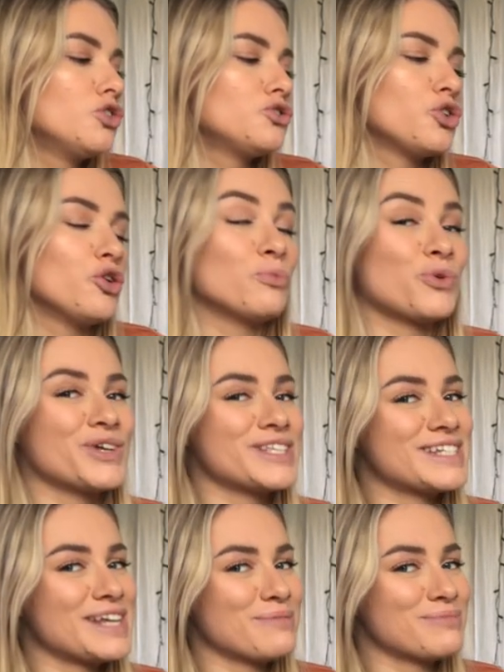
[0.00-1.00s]
"Two more
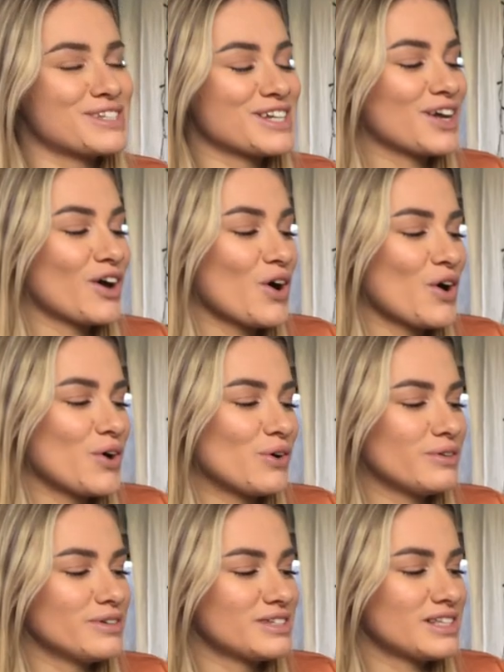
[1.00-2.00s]
steps to
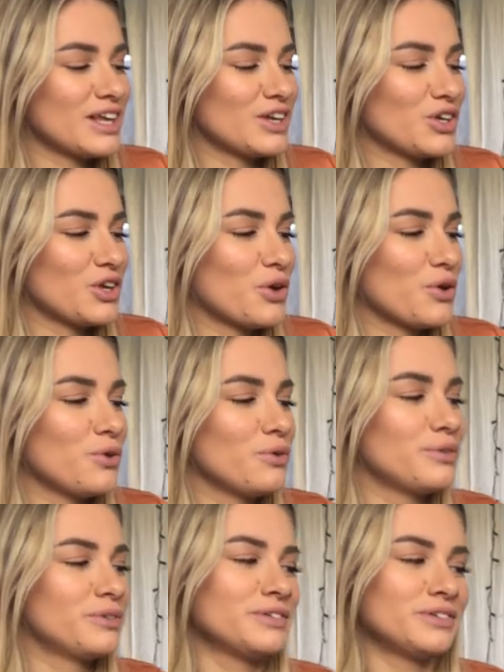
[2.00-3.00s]
go," said Hugh.